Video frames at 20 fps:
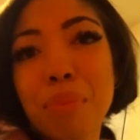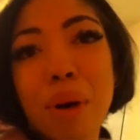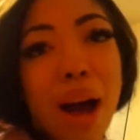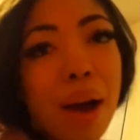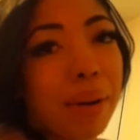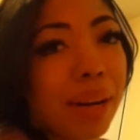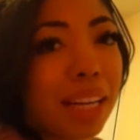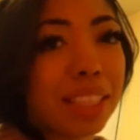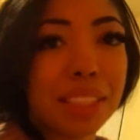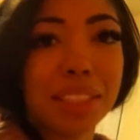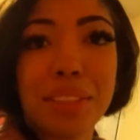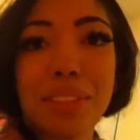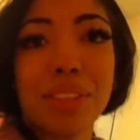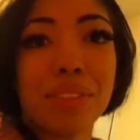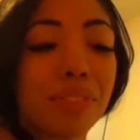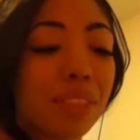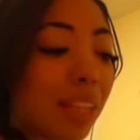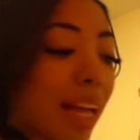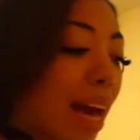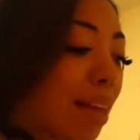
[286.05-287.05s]
Why would I just turn
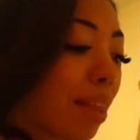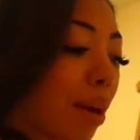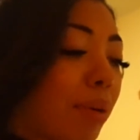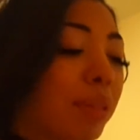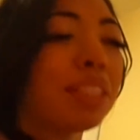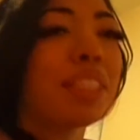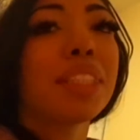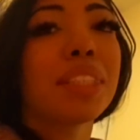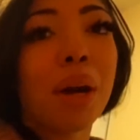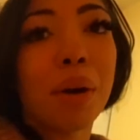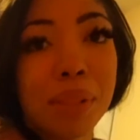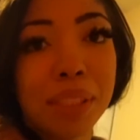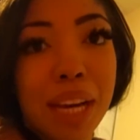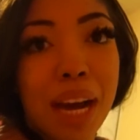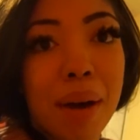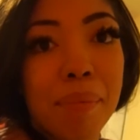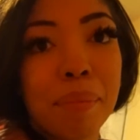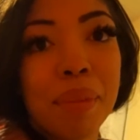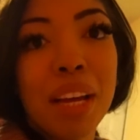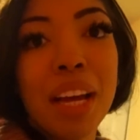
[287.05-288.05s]
off the light? That was so
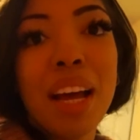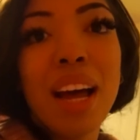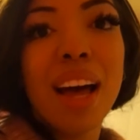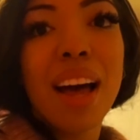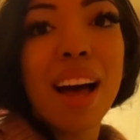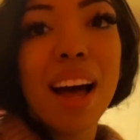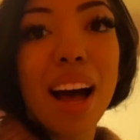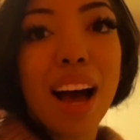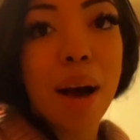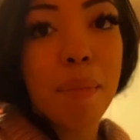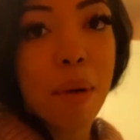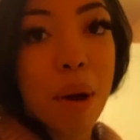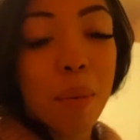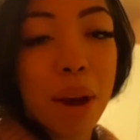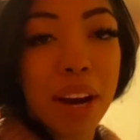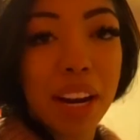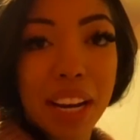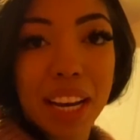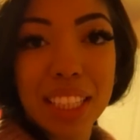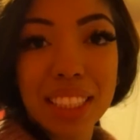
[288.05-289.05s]
dumb. Um,
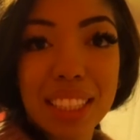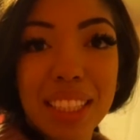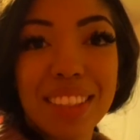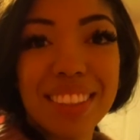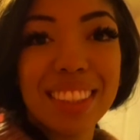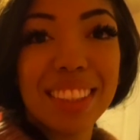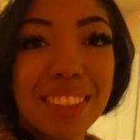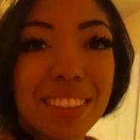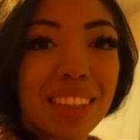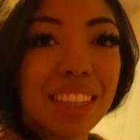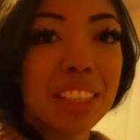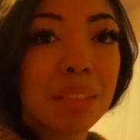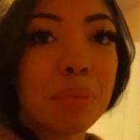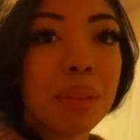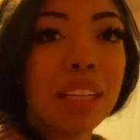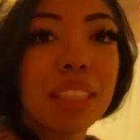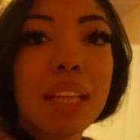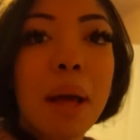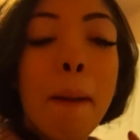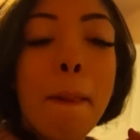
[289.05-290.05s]
when it gets closer to
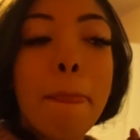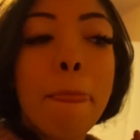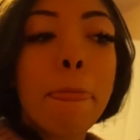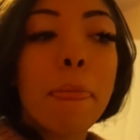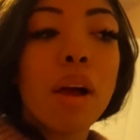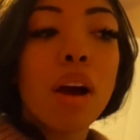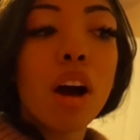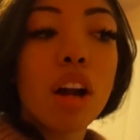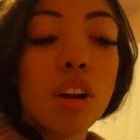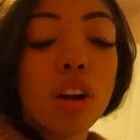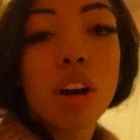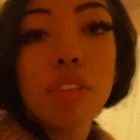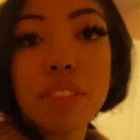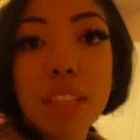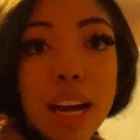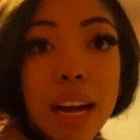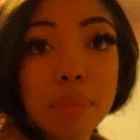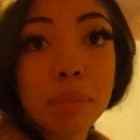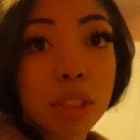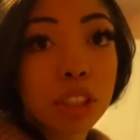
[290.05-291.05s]
Christmas, a lot of
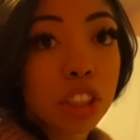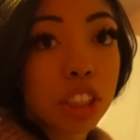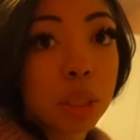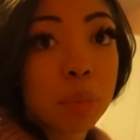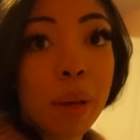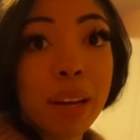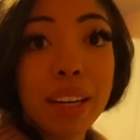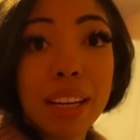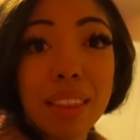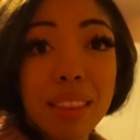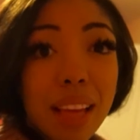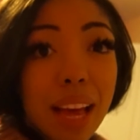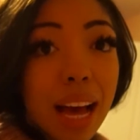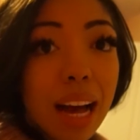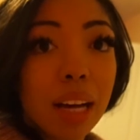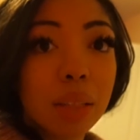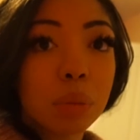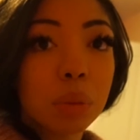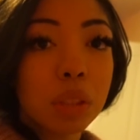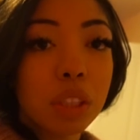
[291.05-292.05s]
times I just spend in the
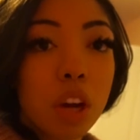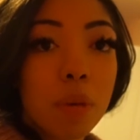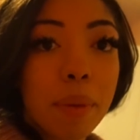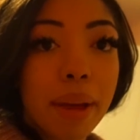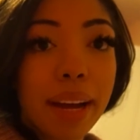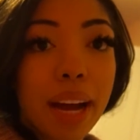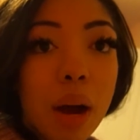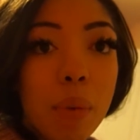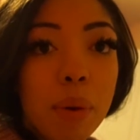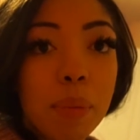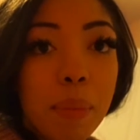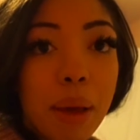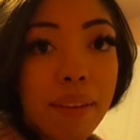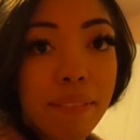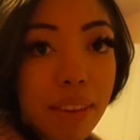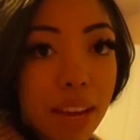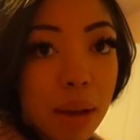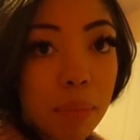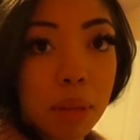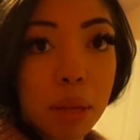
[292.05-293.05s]
house with no makeup with my
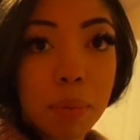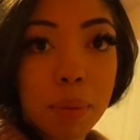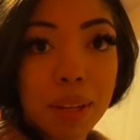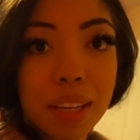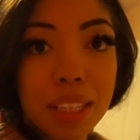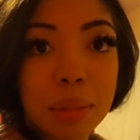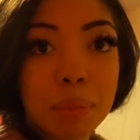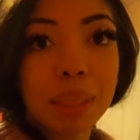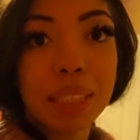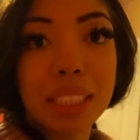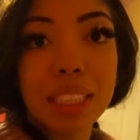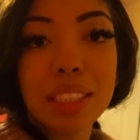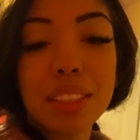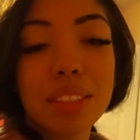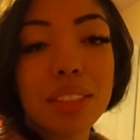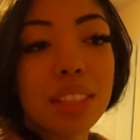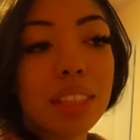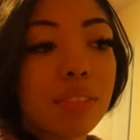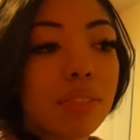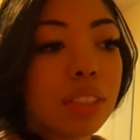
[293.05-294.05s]
family because my
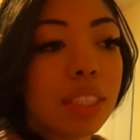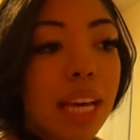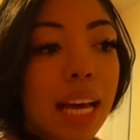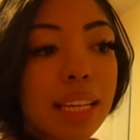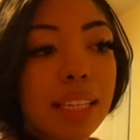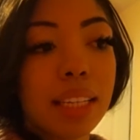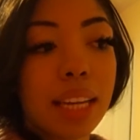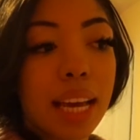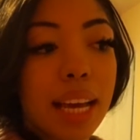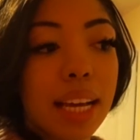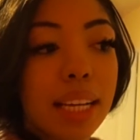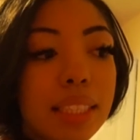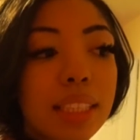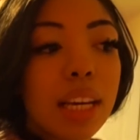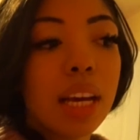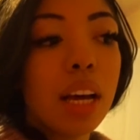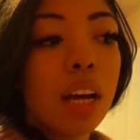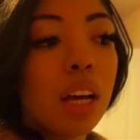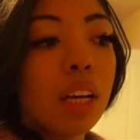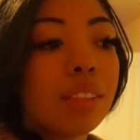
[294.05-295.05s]
sister's here for 10 days.
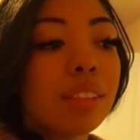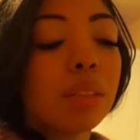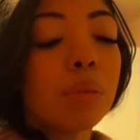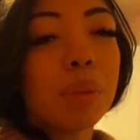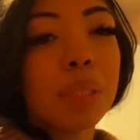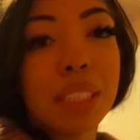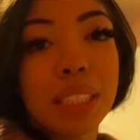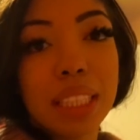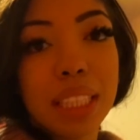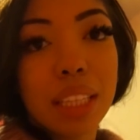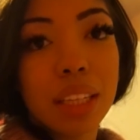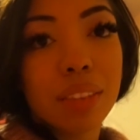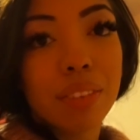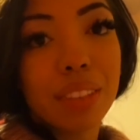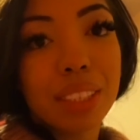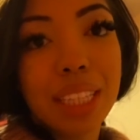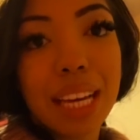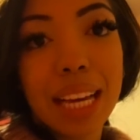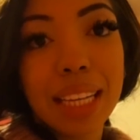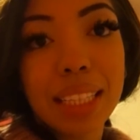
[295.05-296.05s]
So we see her
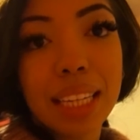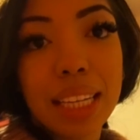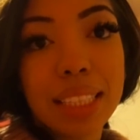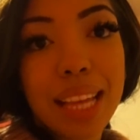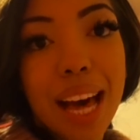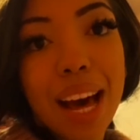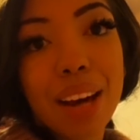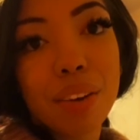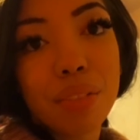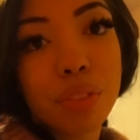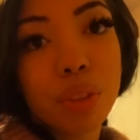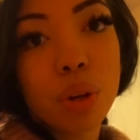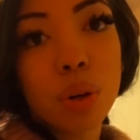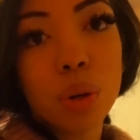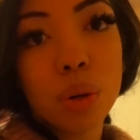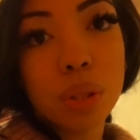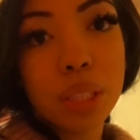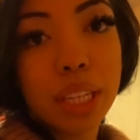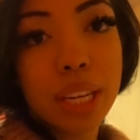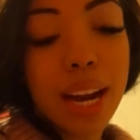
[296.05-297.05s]
for 10 days out of the
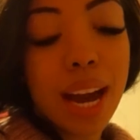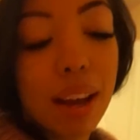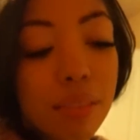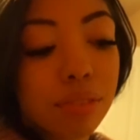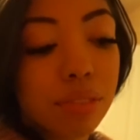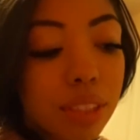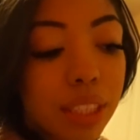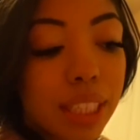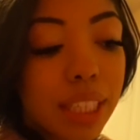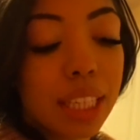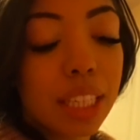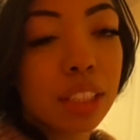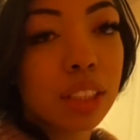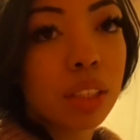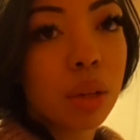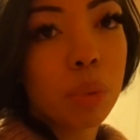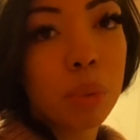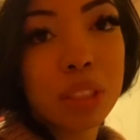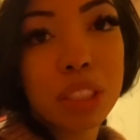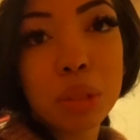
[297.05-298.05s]
whole year every year.
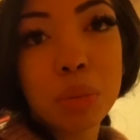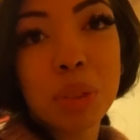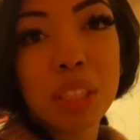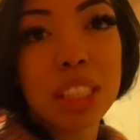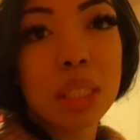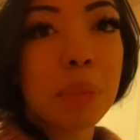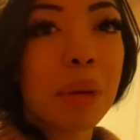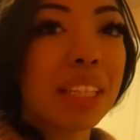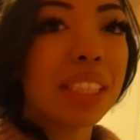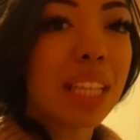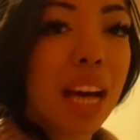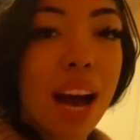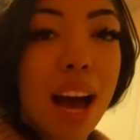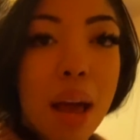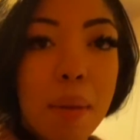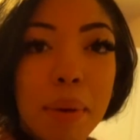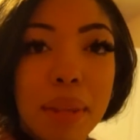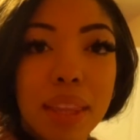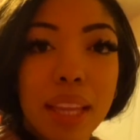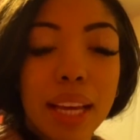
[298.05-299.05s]
So we just want to spend
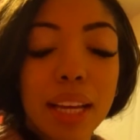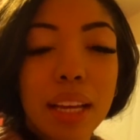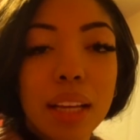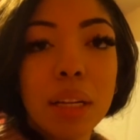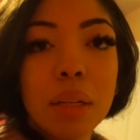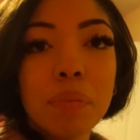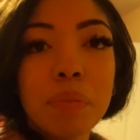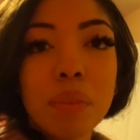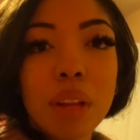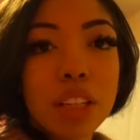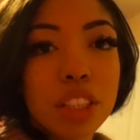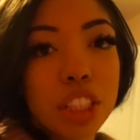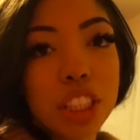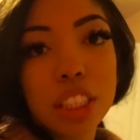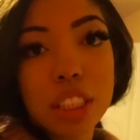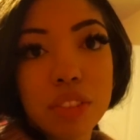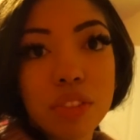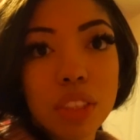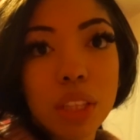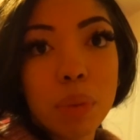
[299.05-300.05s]
time and like she
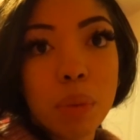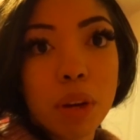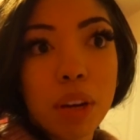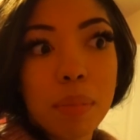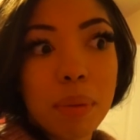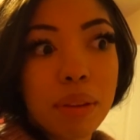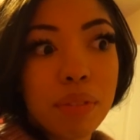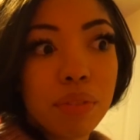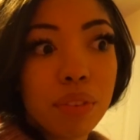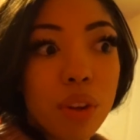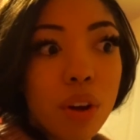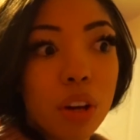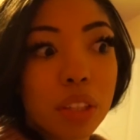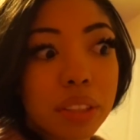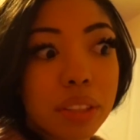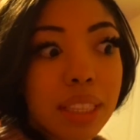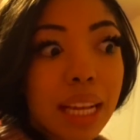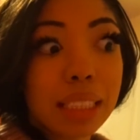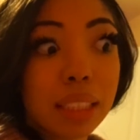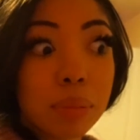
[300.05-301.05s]
doesn't really want to be vlogged.
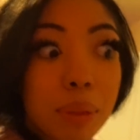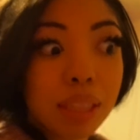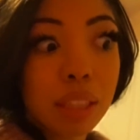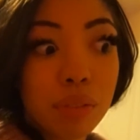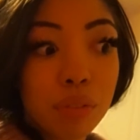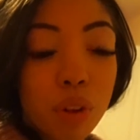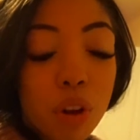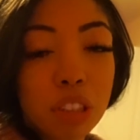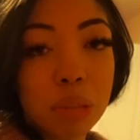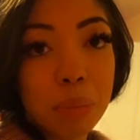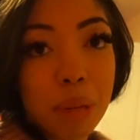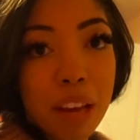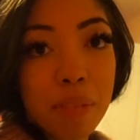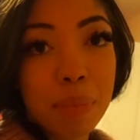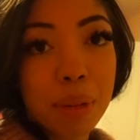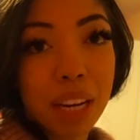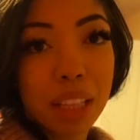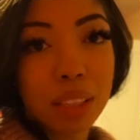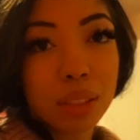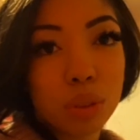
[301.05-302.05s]
So that's why the vlogs may
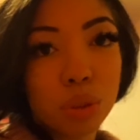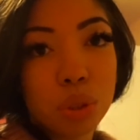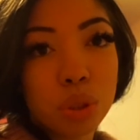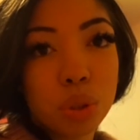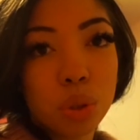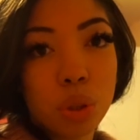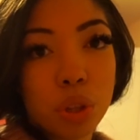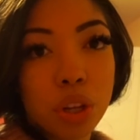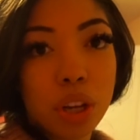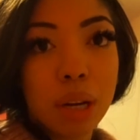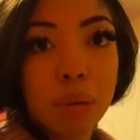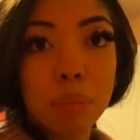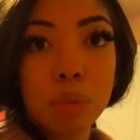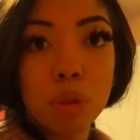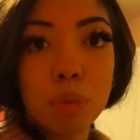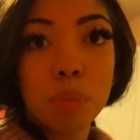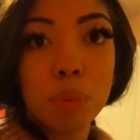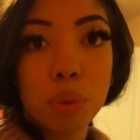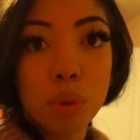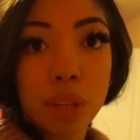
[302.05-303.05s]
have been a little shorter and
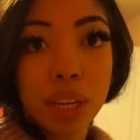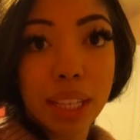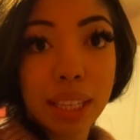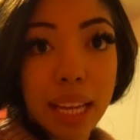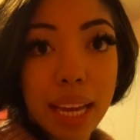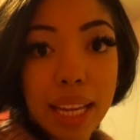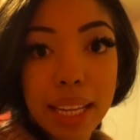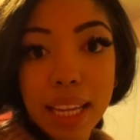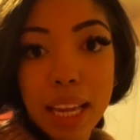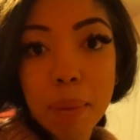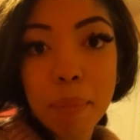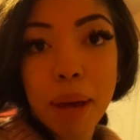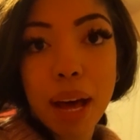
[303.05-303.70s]
more boring lately.